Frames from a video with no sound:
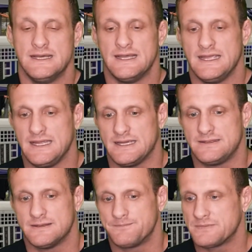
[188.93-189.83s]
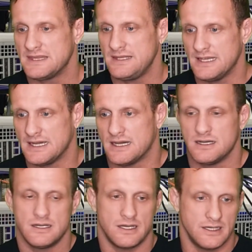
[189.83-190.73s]
And yeah,
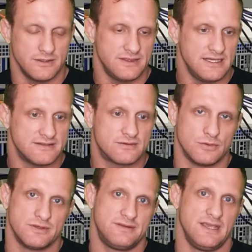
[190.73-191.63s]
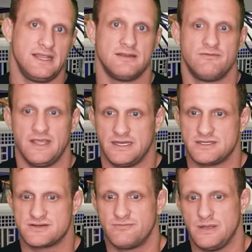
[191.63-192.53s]
I don't think it's cool to take
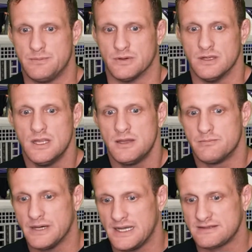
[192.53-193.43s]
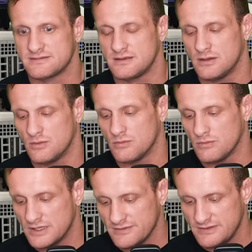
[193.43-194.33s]
advantage of people. But
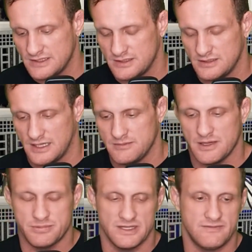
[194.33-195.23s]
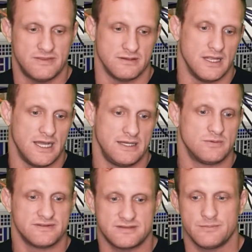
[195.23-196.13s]
one of the, I believe the line
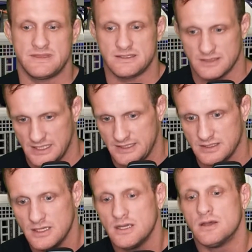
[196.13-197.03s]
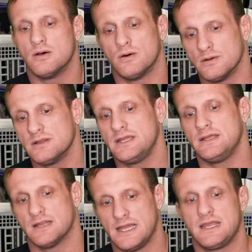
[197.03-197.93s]
was something like, only
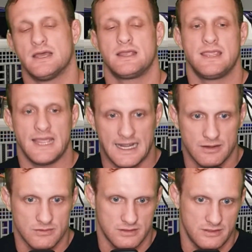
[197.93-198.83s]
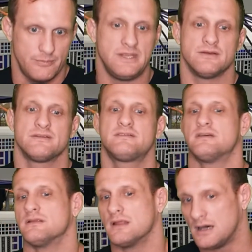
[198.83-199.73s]
like a coward appeals to
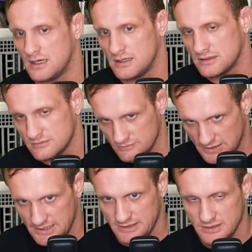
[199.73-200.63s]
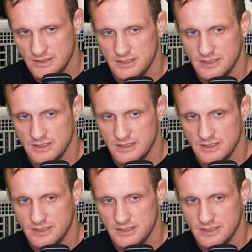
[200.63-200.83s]
law, right?